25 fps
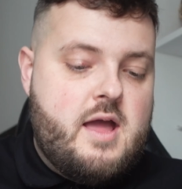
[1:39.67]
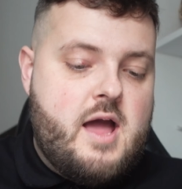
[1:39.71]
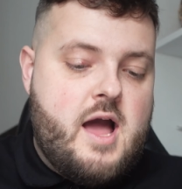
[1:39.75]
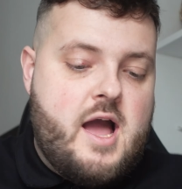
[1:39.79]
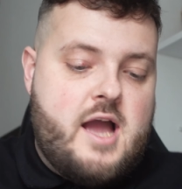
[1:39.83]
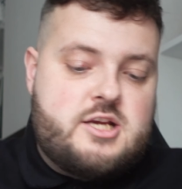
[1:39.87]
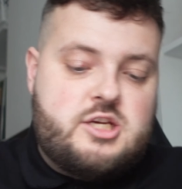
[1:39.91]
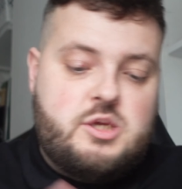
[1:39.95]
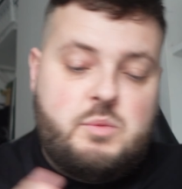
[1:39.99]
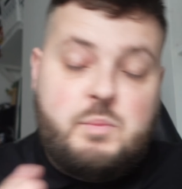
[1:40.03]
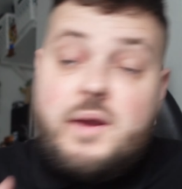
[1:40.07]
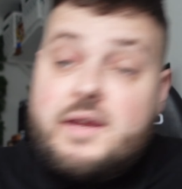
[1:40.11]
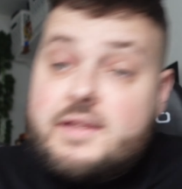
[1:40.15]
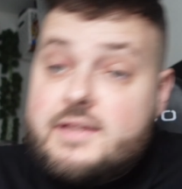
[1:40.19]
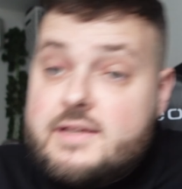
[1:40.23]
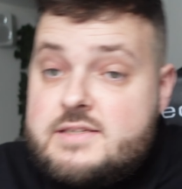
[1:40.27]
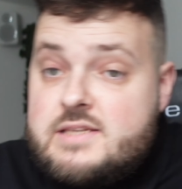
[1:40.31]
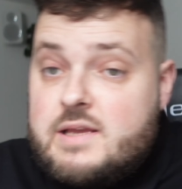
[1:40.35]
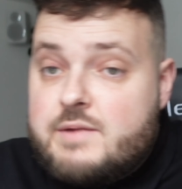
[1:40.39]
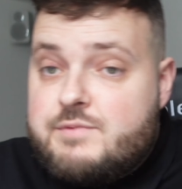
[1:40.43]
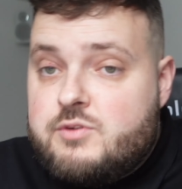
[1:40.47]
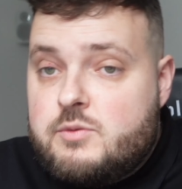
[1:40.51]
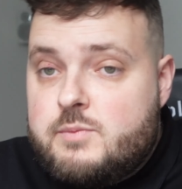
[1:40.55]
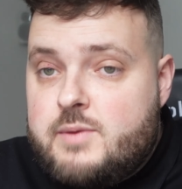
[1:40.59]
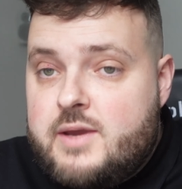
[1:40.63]
I actually picked
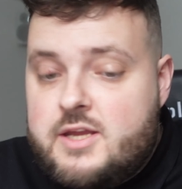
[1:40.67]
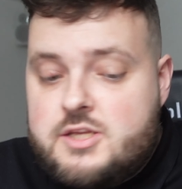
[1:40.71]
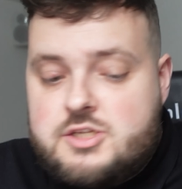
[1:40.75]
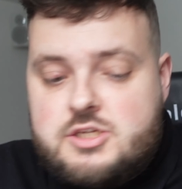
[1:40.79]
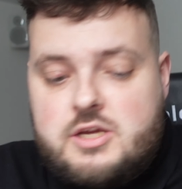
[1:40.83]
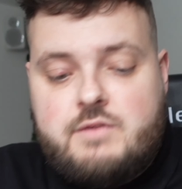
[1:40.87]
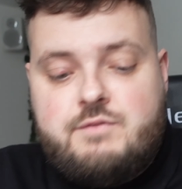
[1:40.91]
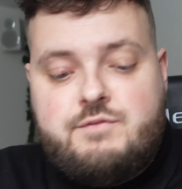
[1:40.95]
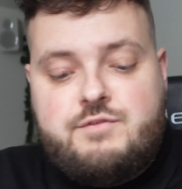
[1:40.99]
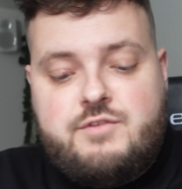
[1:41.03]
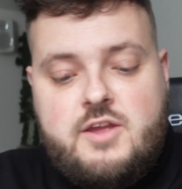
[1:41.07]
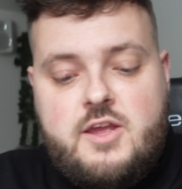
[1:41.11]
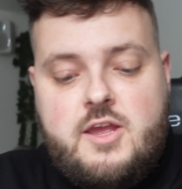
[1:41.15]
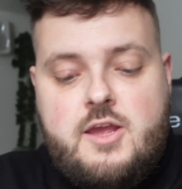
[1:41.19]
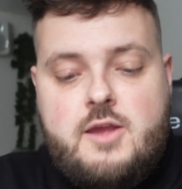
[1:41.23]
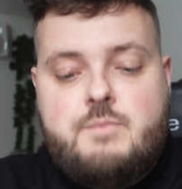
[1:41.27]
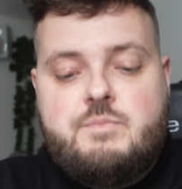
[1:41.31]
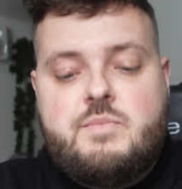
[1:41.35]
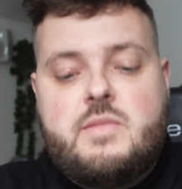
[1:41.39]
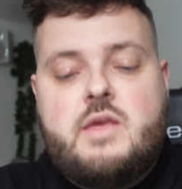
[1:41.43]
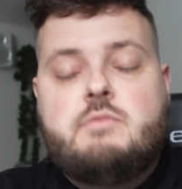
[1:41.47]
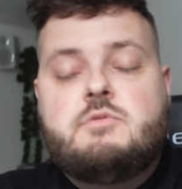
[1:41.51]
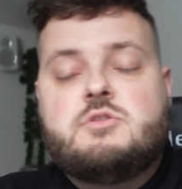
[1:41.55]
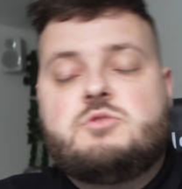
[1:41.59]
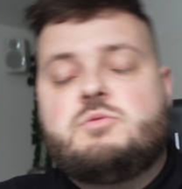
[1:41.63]
this up from
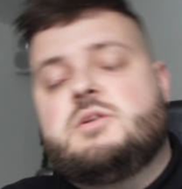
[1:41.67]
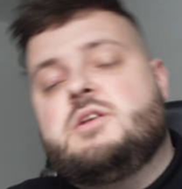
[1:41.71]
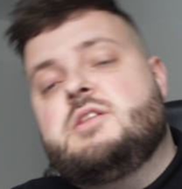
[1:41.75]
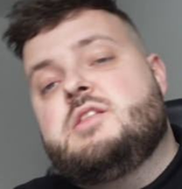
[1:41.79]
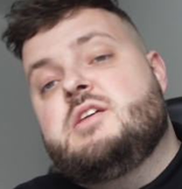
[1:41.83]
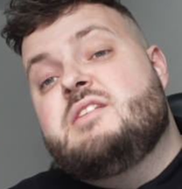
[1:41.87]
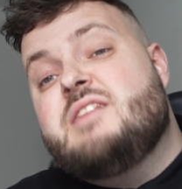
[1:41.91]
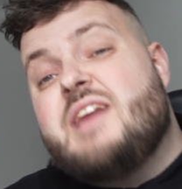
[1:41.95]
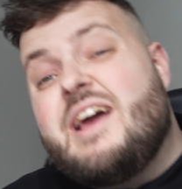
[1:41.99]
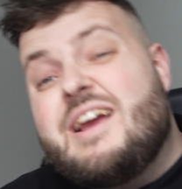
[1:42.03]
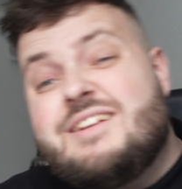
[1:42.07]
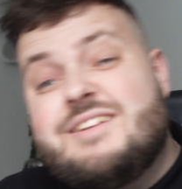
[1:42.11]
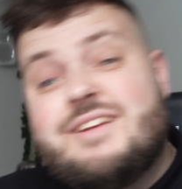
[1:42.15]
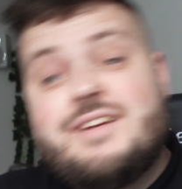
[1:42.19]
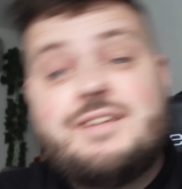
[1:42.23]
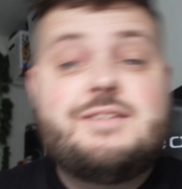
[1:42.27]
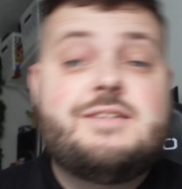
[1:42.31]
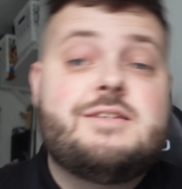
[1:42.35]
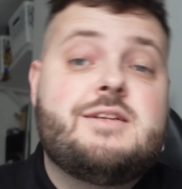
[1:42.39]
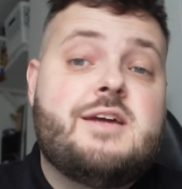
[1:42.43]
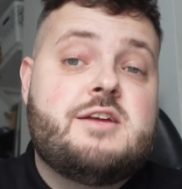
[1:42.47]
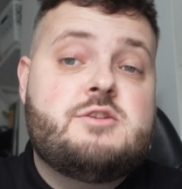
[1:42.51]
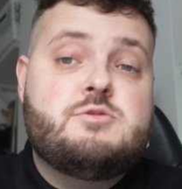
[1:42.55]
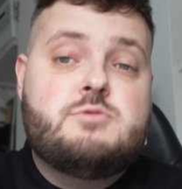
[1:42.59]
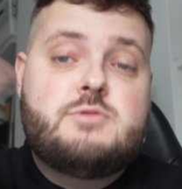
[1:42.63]
HMV. It was one of the
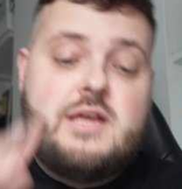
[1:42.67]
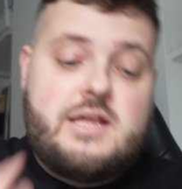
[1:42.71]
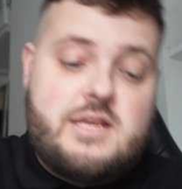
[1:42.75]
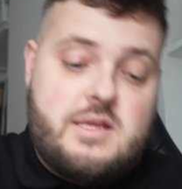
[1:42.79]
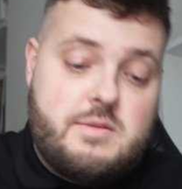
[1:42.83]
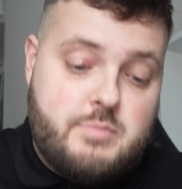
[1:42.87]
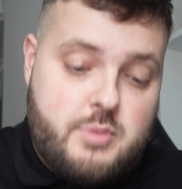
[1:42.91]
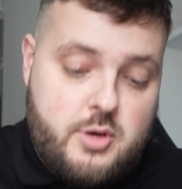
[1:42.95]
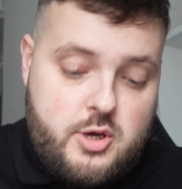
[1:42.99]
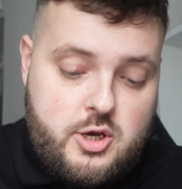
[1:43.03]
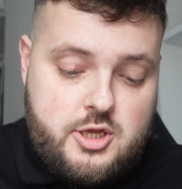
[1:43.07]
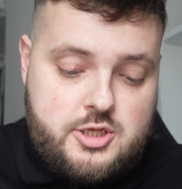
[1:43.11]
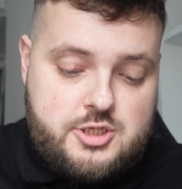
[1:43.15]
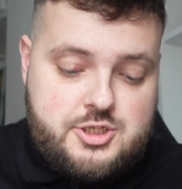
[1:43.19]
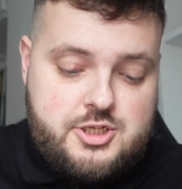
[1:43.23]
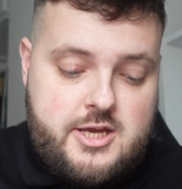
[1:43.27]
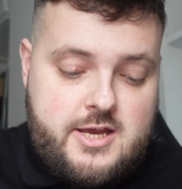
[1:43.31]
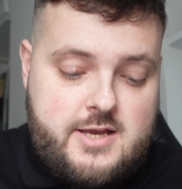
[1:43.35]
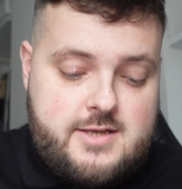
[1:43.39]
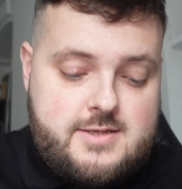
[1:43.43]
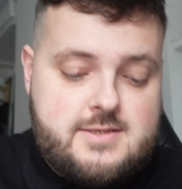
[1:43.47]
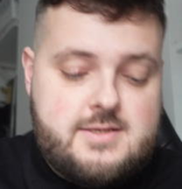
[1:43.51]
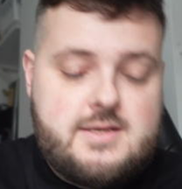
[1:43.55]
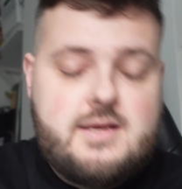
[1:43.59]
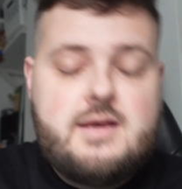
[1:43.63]
$9.99s with any
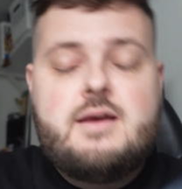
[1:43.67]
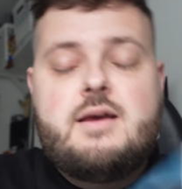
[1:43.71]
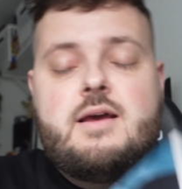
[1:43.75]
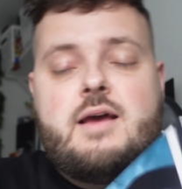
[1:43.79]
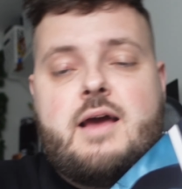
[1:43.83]
purchase,